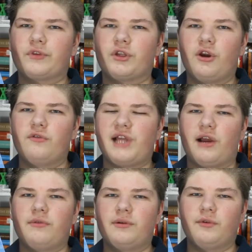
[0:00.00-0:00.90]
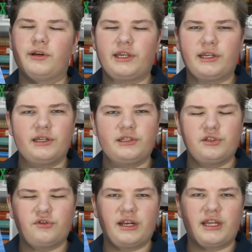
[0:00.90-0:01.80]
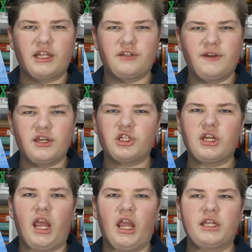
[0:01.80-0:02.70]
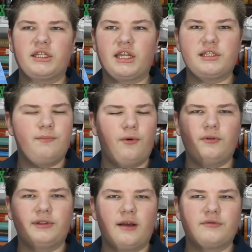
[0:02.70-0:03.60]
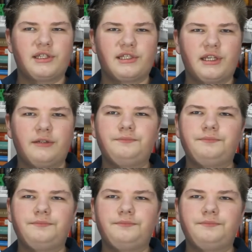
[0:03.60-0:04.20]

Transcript: goes out one morning to try to catch fish, and gets pulled out to sea.